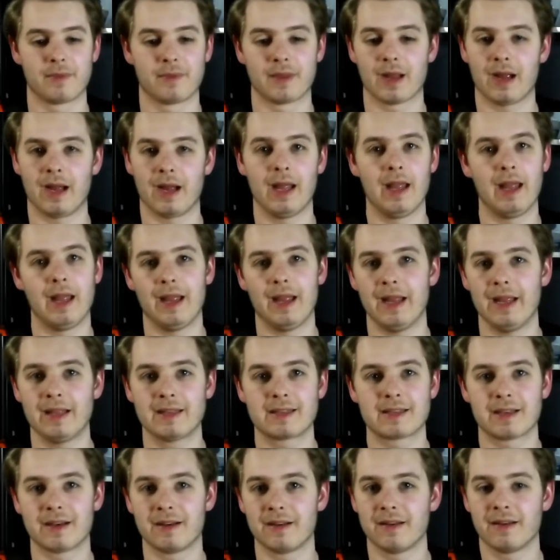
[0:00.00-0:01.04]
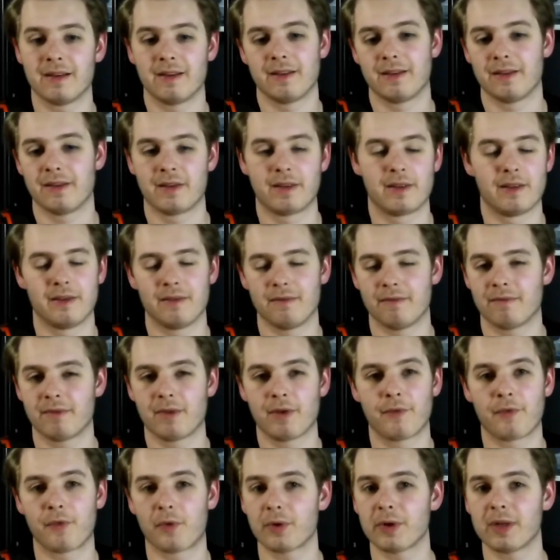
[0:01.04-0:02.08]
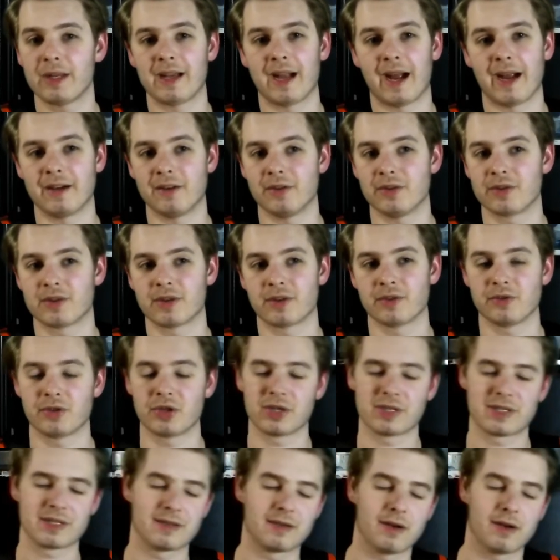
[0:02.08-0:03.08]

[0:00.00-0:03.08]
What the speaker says: The 49ers are just